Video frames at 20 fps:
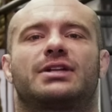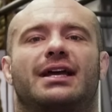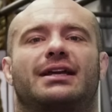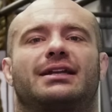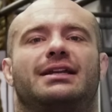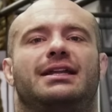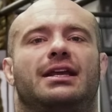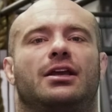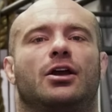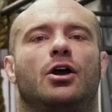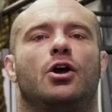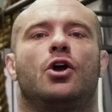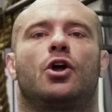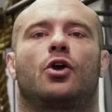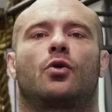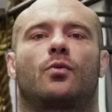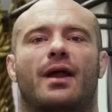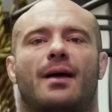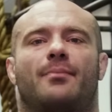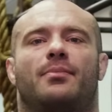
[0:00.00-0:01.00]
technique,
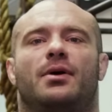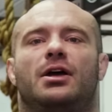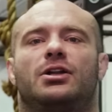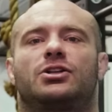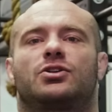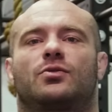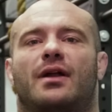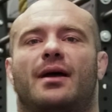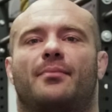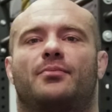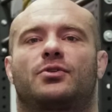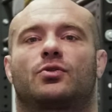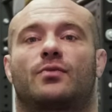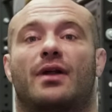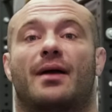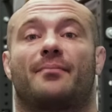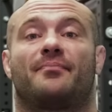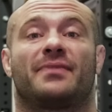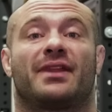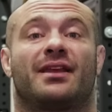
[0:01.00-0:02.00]
rep to rep to
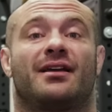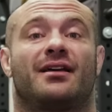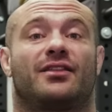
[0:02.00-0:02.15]
rep.